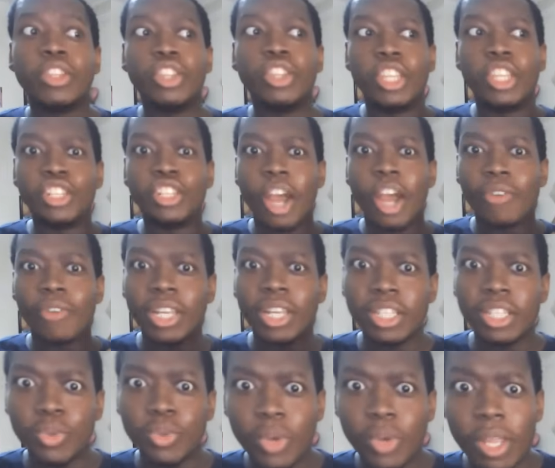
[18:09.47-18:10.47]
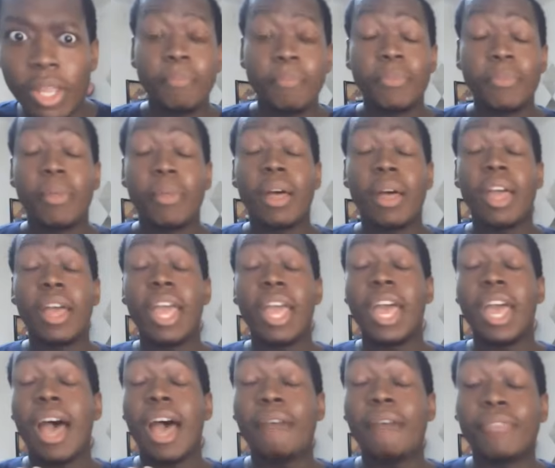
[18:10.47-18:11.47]
Did y'all relate to it?
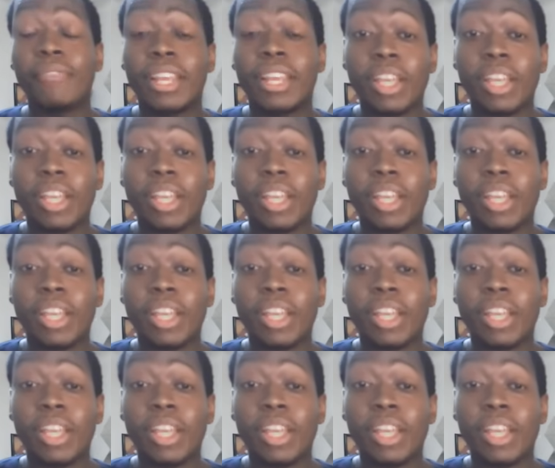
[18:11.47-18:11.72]
I feel like